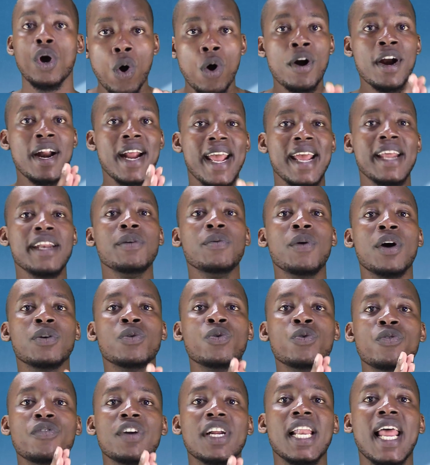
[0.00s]
or anyone
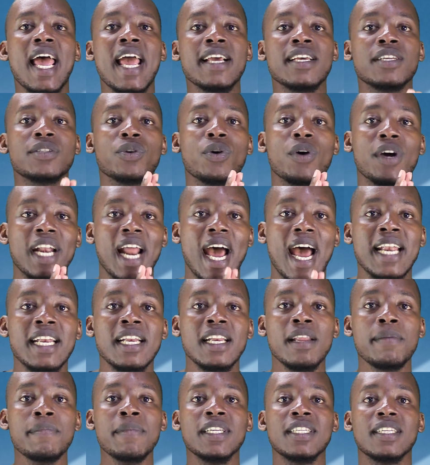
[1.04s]
who relies on
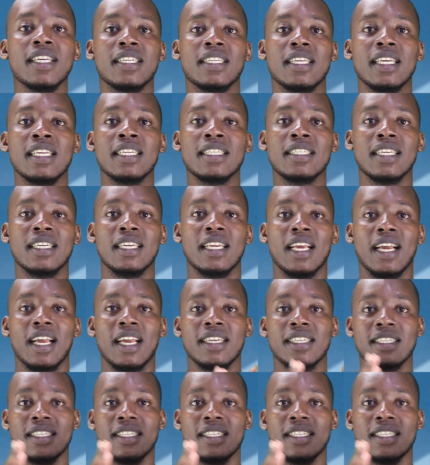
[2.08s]
unlimited internet.